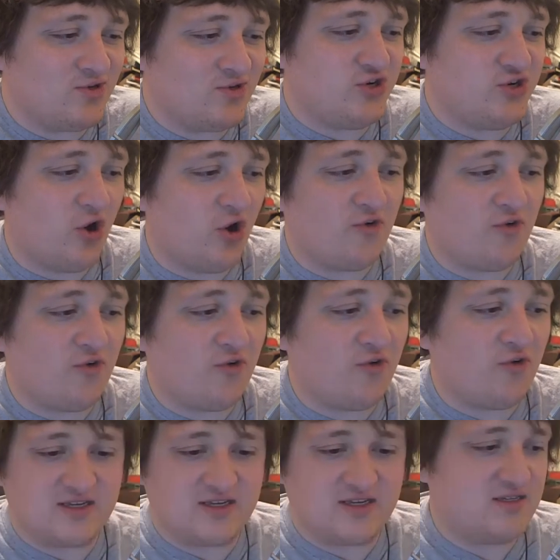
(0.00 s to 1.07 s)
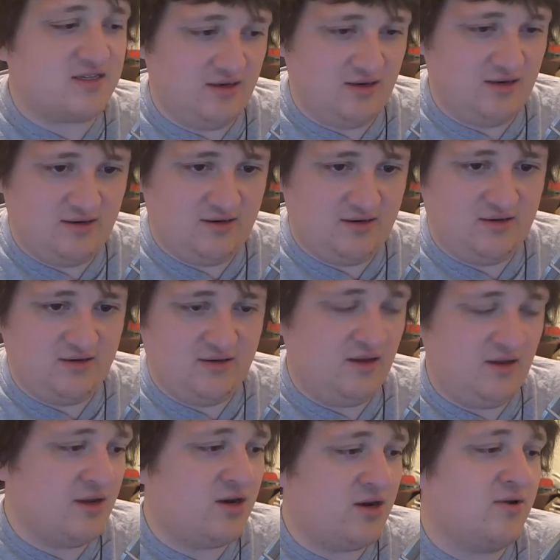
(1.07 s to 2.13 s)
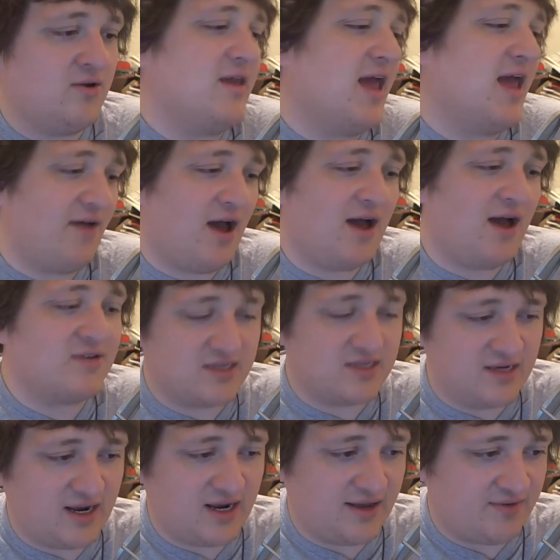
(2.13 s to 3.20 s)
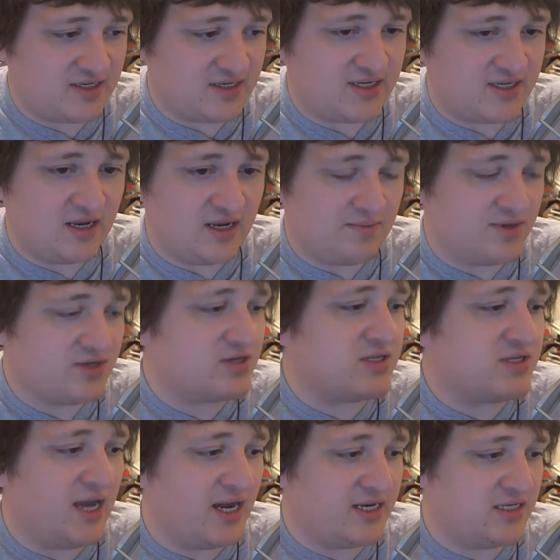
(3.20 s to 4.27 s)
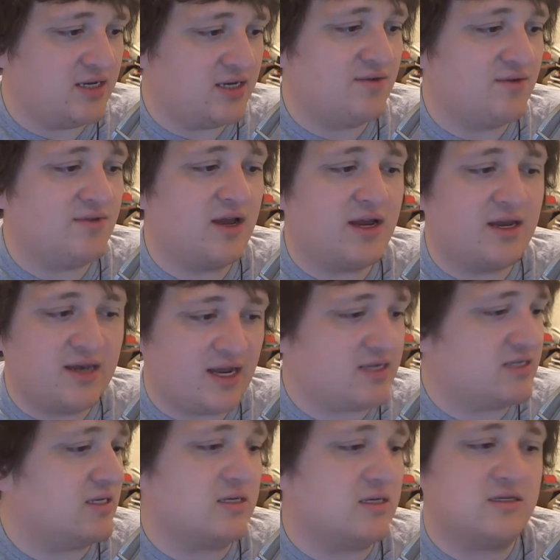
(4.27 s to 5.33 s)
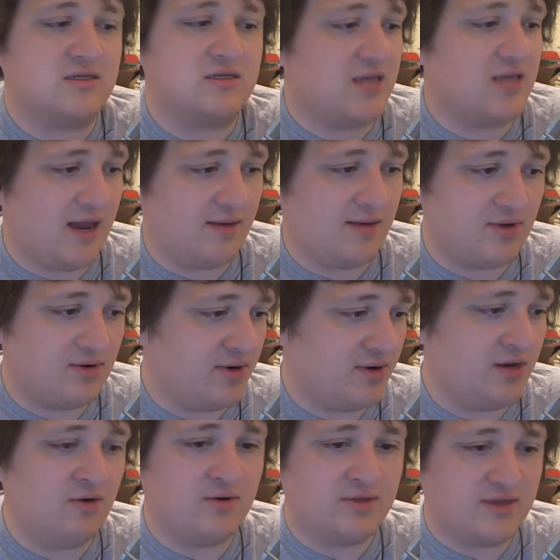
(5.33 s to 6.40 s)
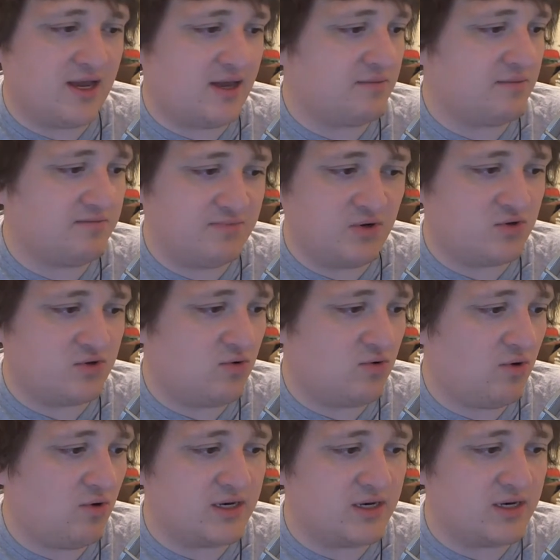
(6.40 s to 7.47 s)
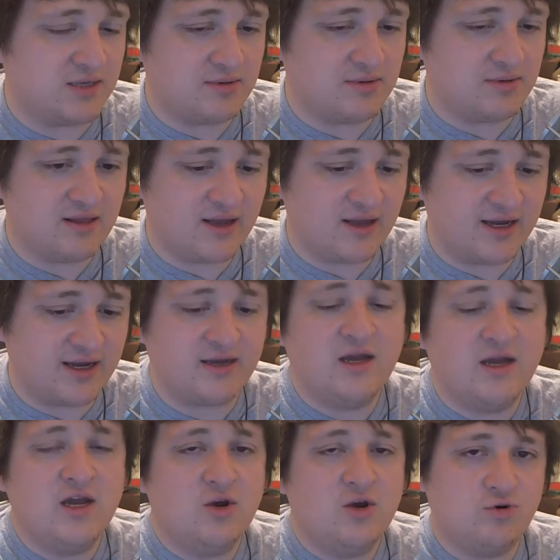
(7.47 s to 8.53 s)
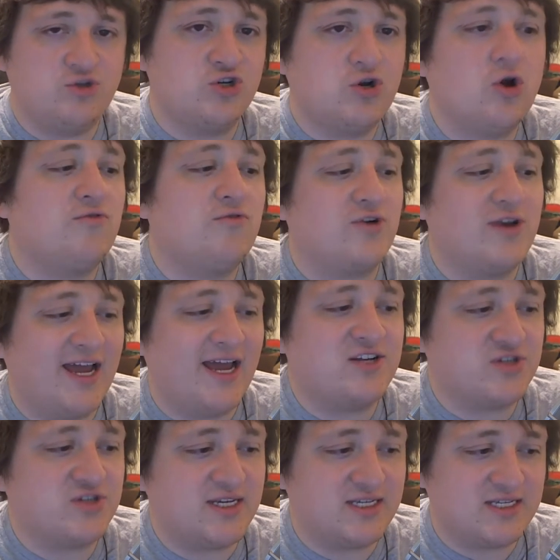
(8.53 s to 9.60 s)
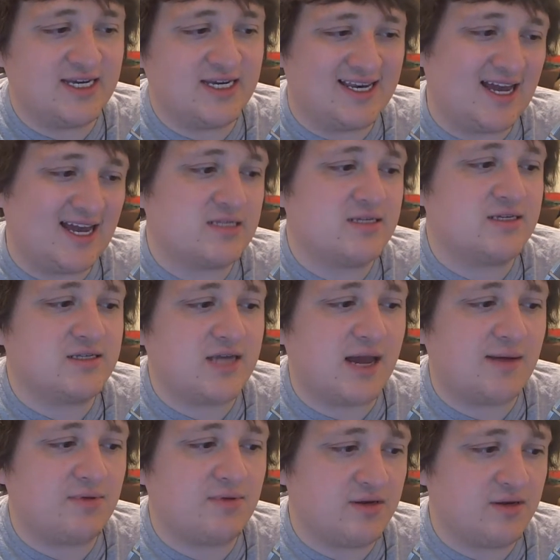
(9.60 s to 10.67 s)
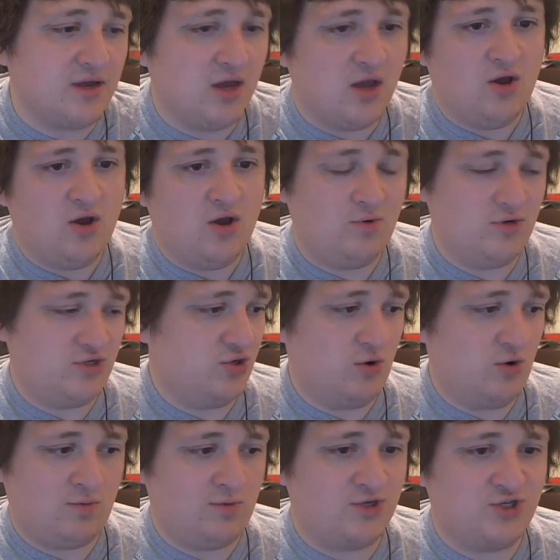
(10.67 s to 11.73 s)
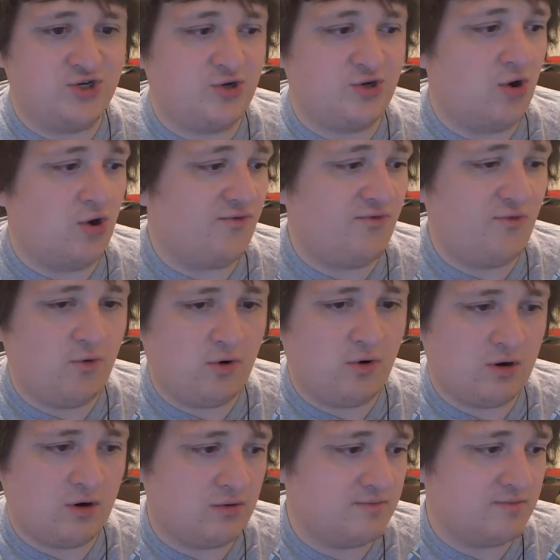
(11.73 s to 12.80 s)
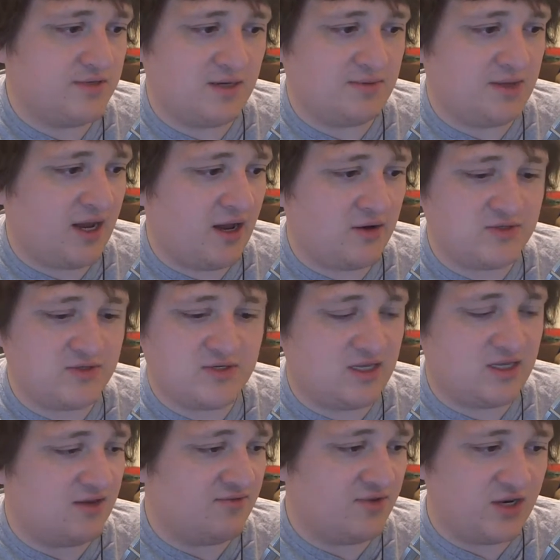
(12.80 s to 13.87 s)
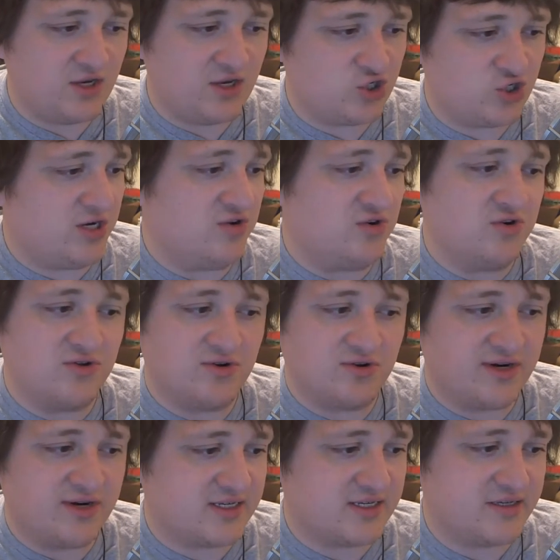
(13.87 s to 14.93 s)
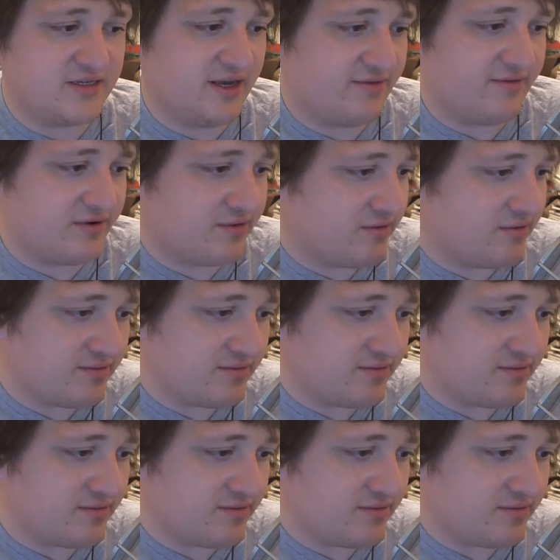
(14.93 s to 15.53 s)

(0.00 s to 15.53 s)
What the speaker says: go for this? Obviously not having seen it, but just the idea of like a Nexus tablet. We know what that build quality is typically like. Would you go for an HTC Nexus tablet? Would you go for something else like the Nvidia Shield or a Nexus 7?